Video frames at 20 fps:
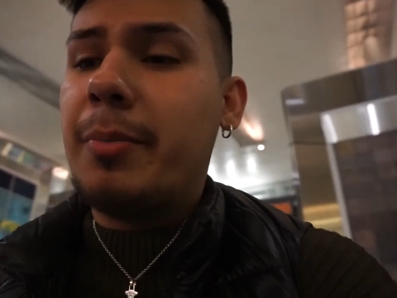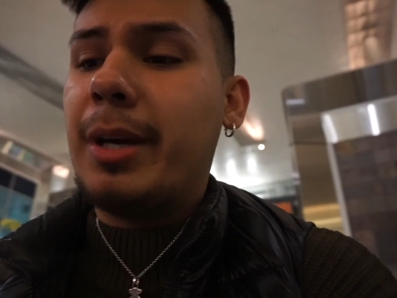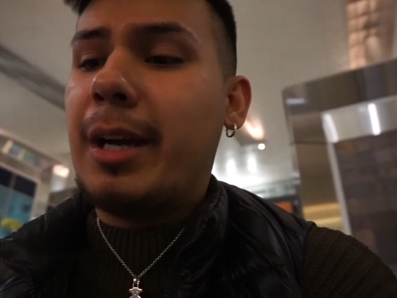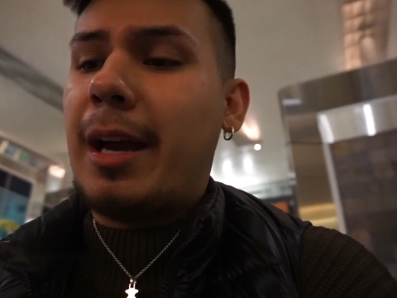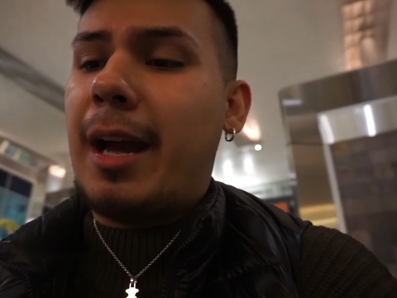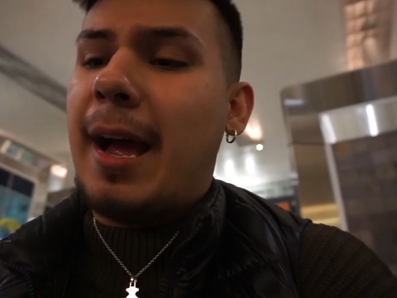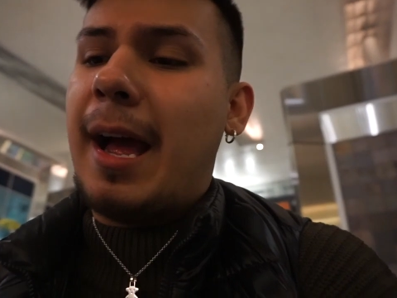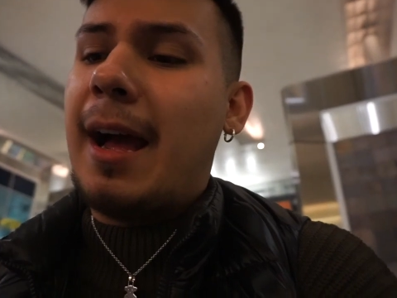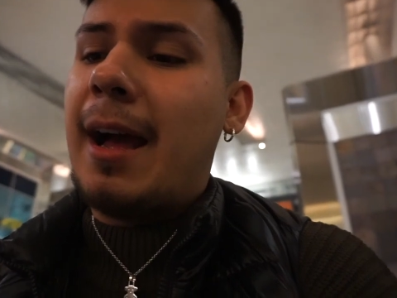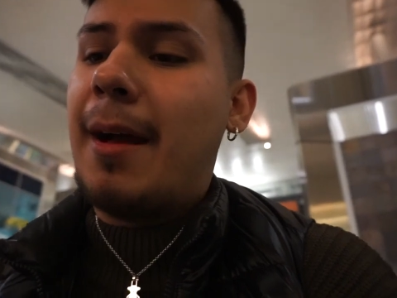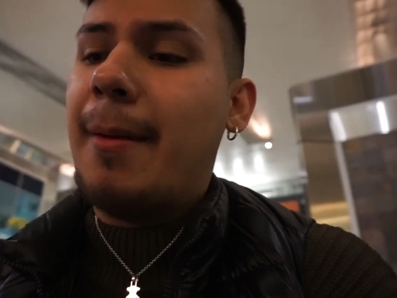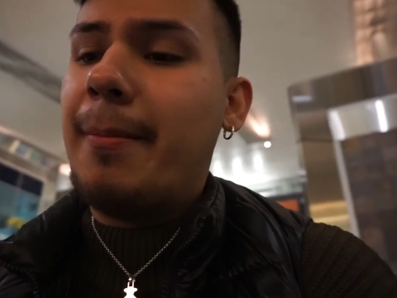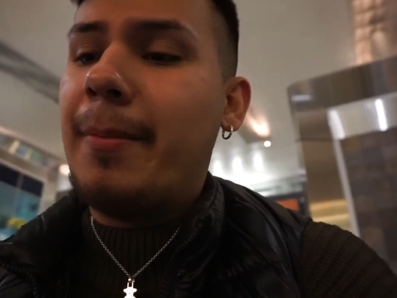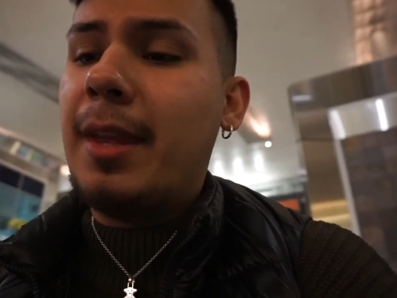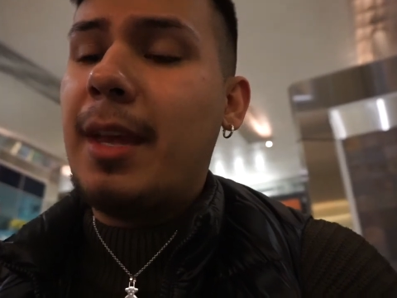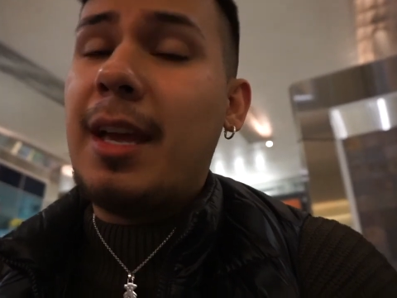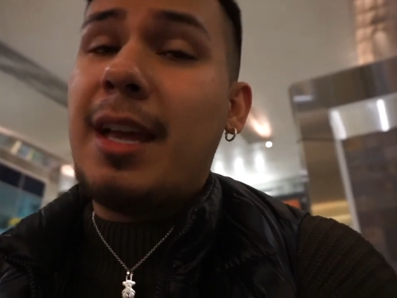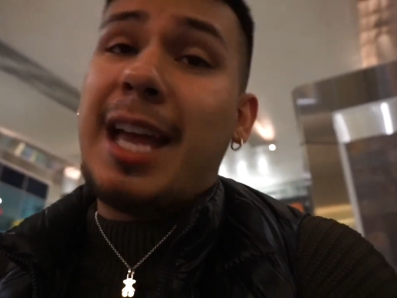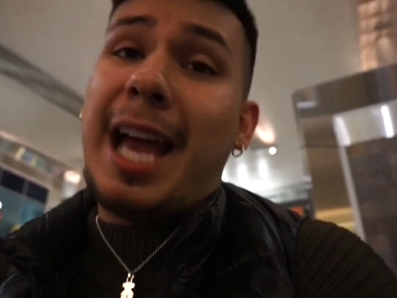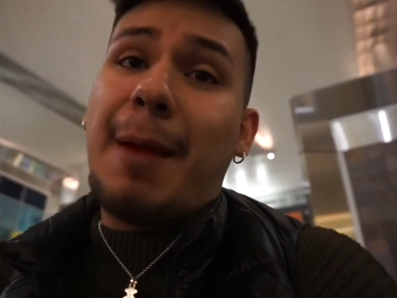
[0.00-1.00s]
But
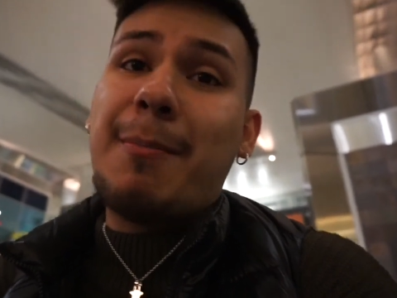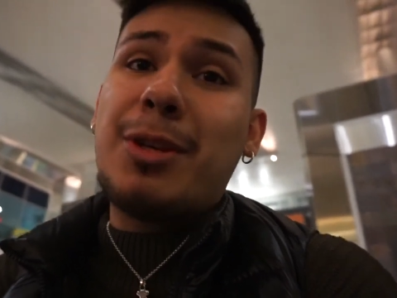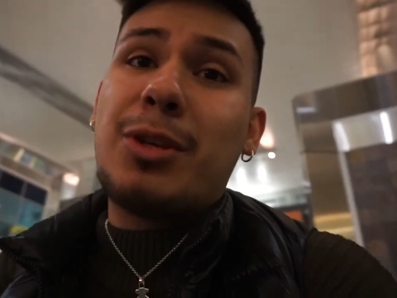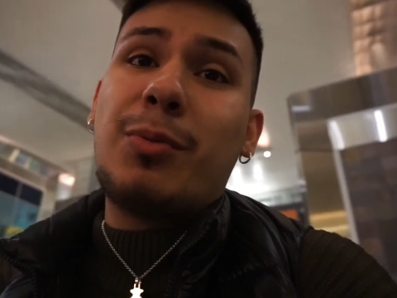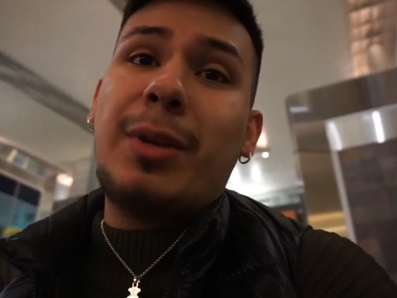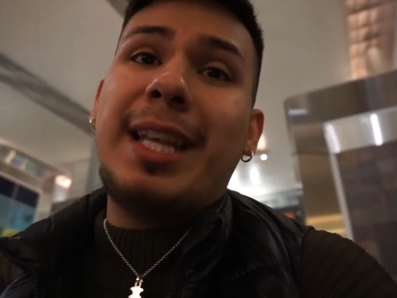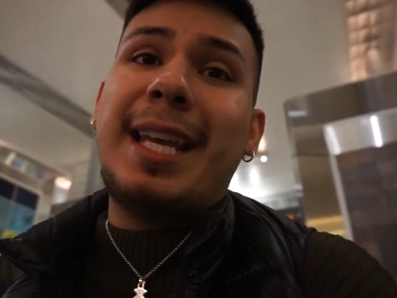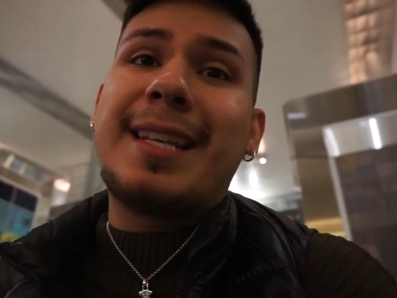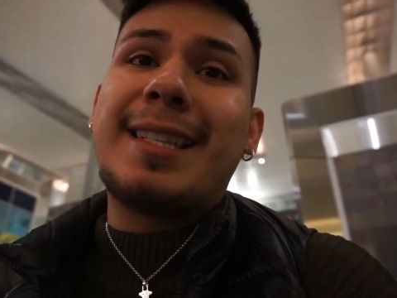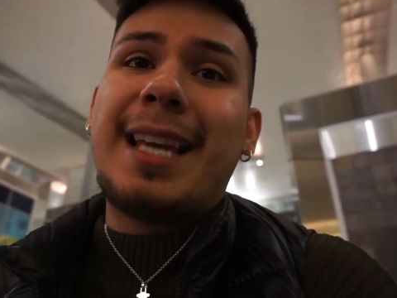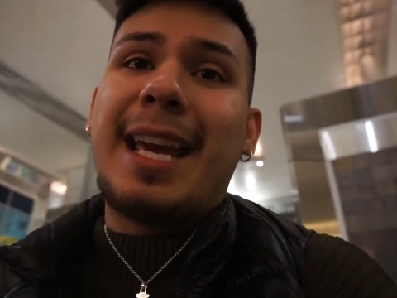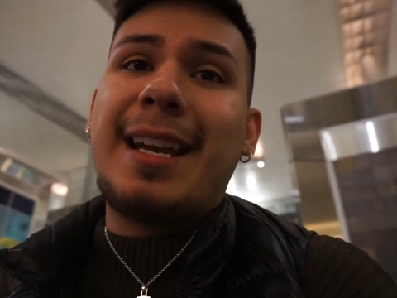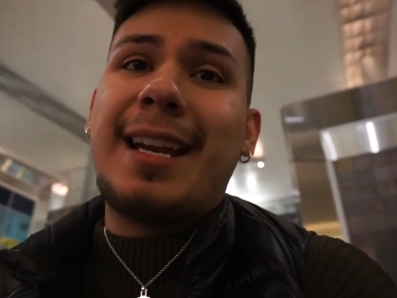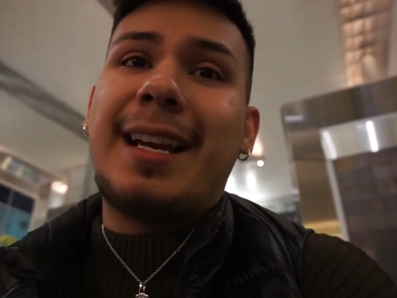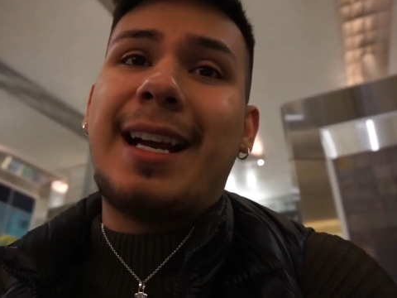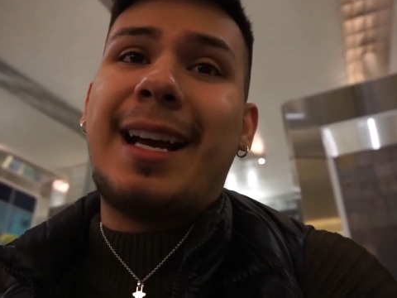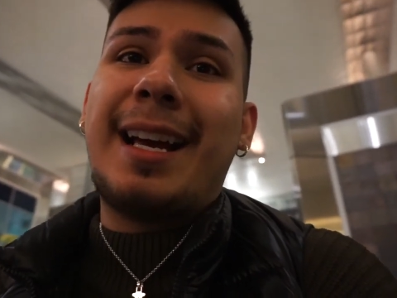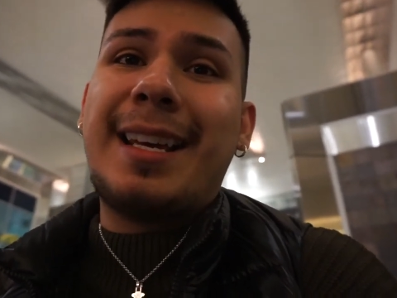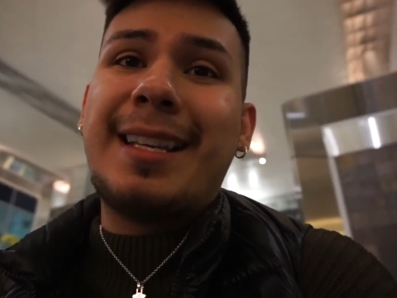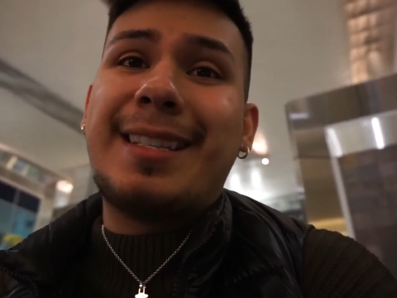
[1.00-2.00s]
I'm just really excited,
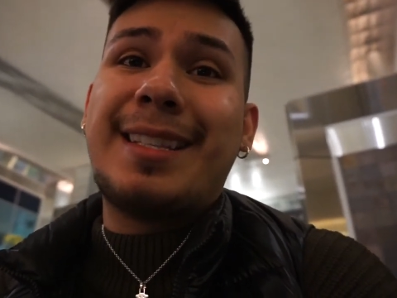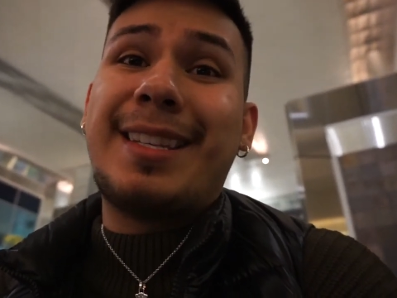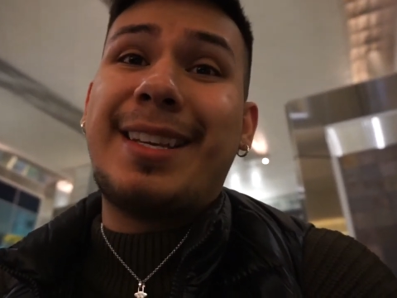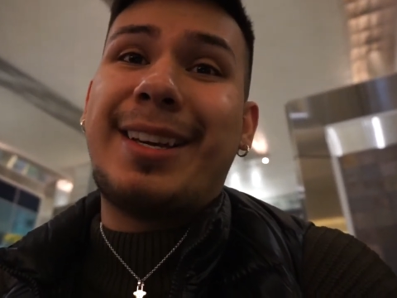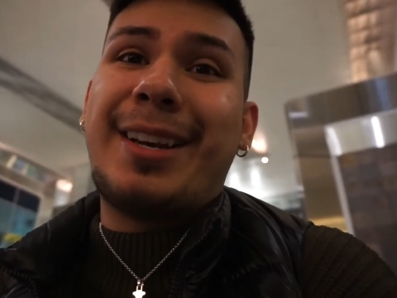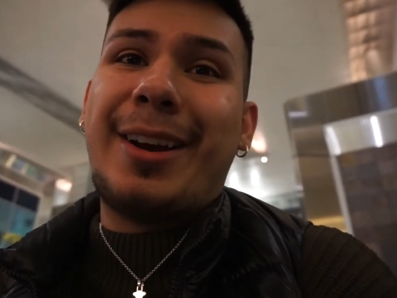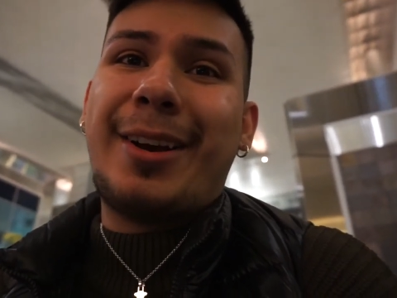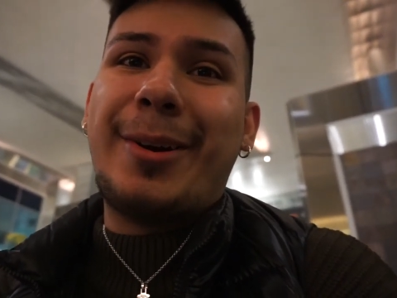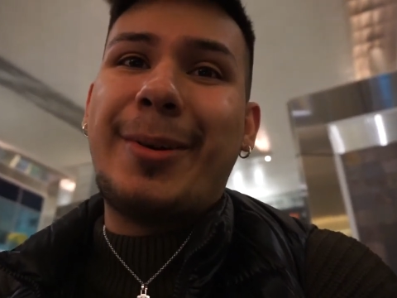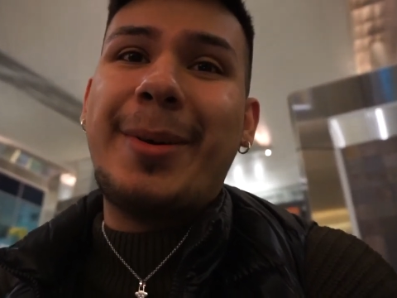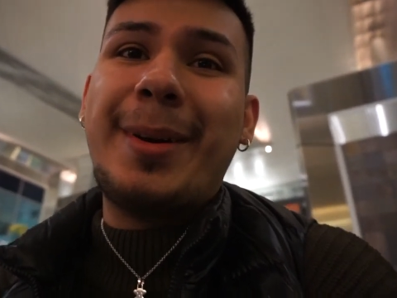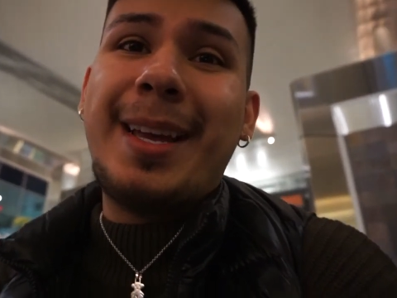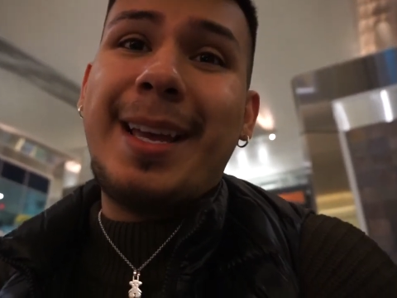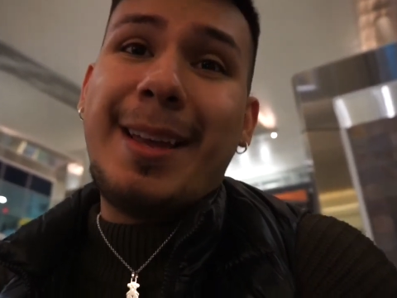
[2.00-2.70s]
guys, to go.